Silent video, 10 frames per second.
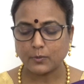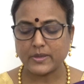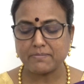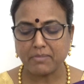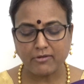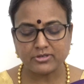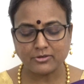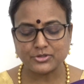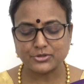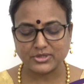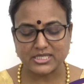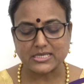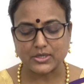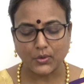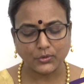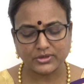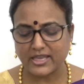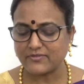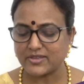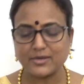We bow down to thee, O
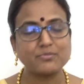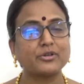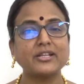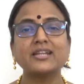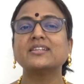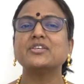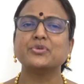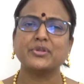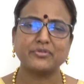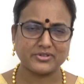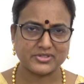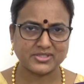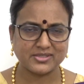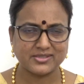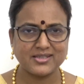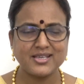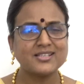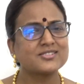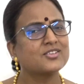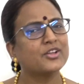Devi, protect the universe.
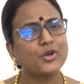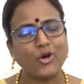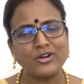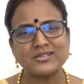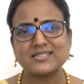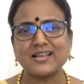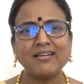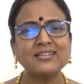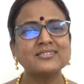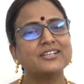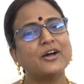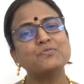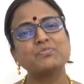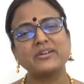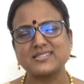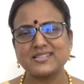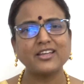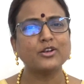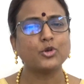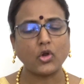So the gods are now praising
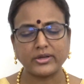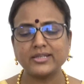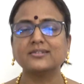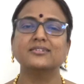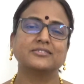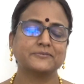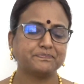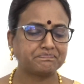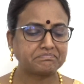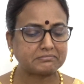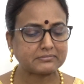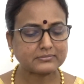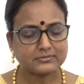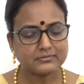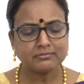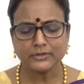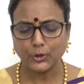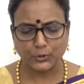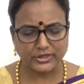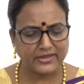and lauding her.
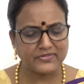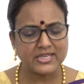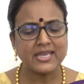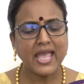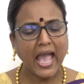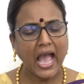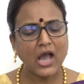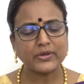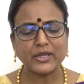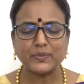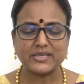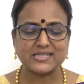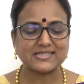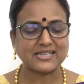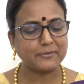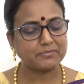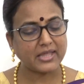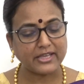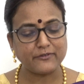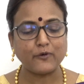O Devi, how can we describe
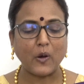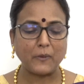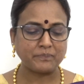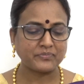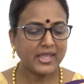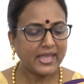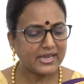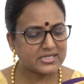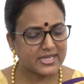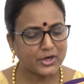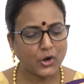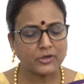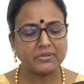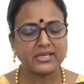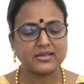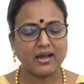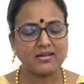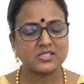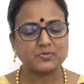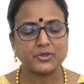thy form? It cannot be
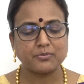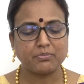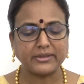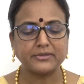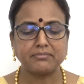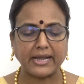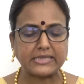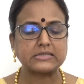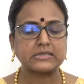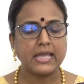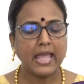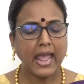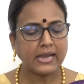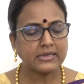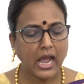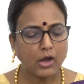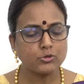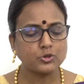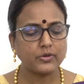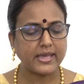grasped by the mind. And
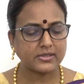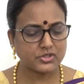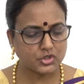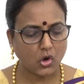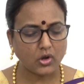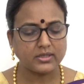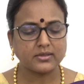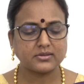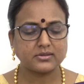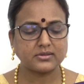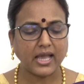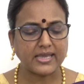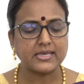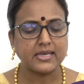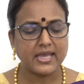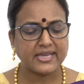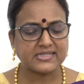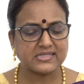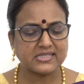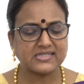how to extol thy
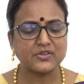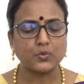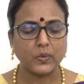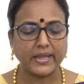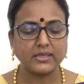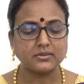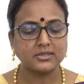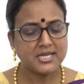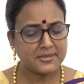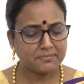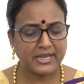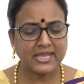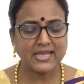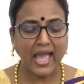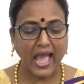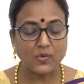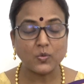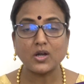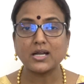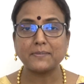excessive valor, playing
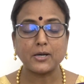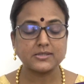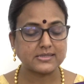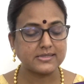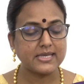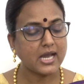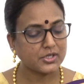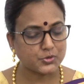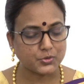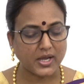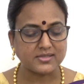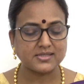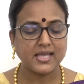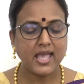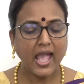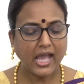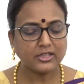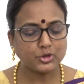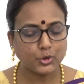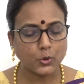havoc amongst the asuras,
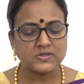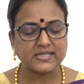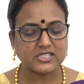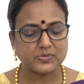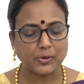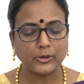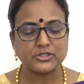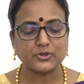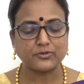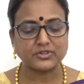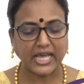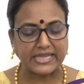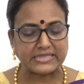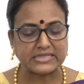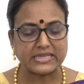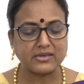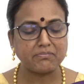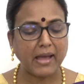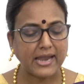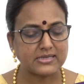and those exploits of thine in
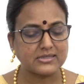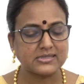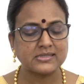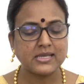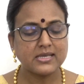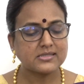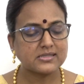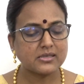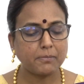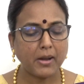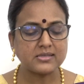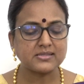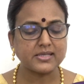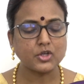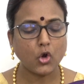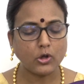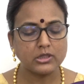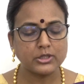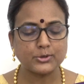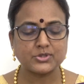battles surpassing
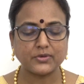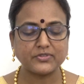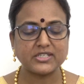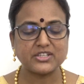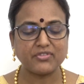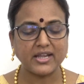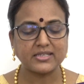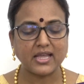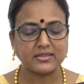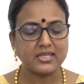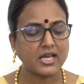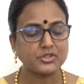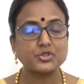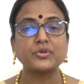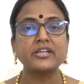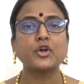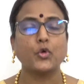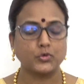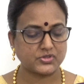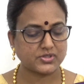all those of the divine and the asuric
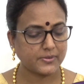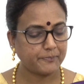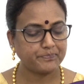horse.